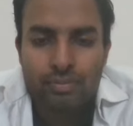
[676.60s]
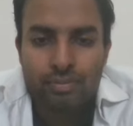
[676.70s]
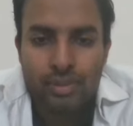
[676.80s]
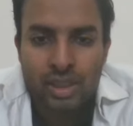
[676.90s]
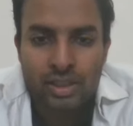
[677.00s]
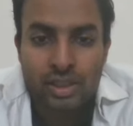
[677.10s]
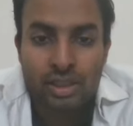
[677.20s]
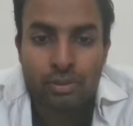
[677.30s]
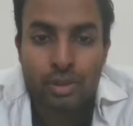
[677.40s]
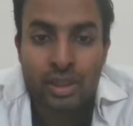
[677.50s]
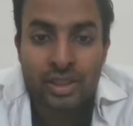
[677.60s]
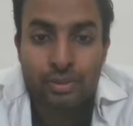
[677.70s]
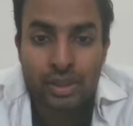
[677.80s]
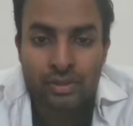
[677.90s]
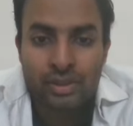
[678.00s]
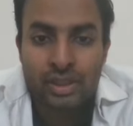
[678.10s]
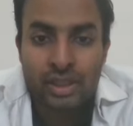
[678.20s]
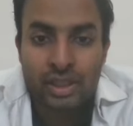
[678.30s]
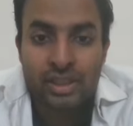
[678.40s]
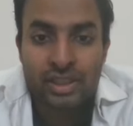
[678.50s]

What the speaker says: because otherwise whatever it does,